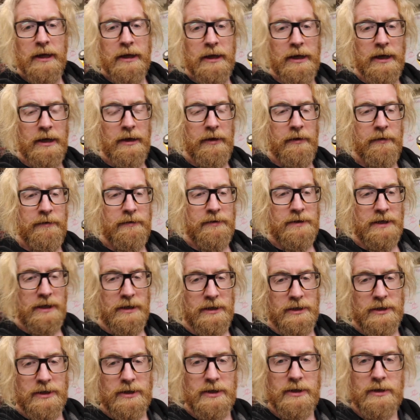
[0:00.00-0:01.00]
They've
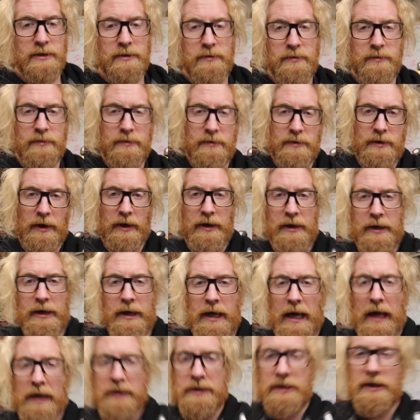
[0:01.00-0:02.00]
since done an
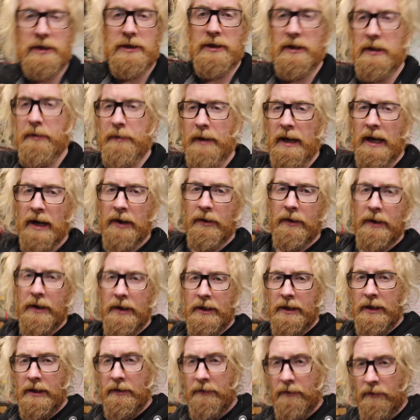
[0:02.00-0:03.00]
analysis on the
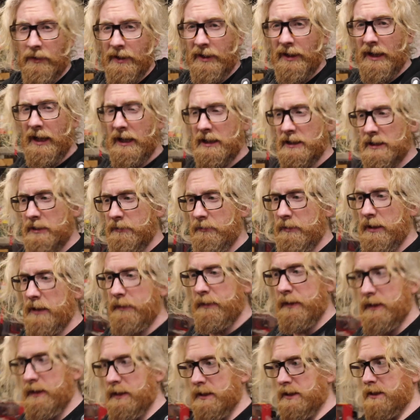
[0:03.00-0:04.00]
battery. They've realised that
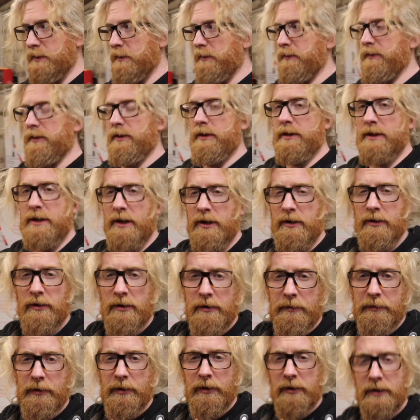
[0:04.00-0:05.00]
maybe some of their internal
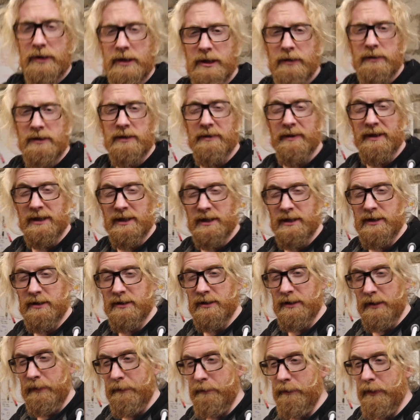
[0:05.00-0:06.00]
componentry was a bit
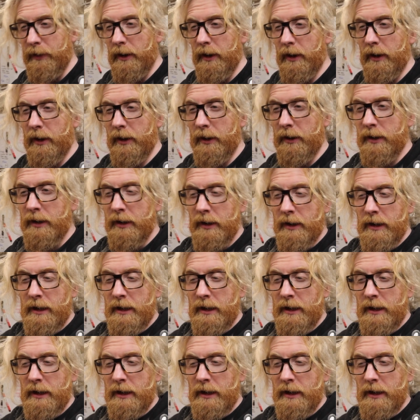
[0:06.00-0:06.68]
subpar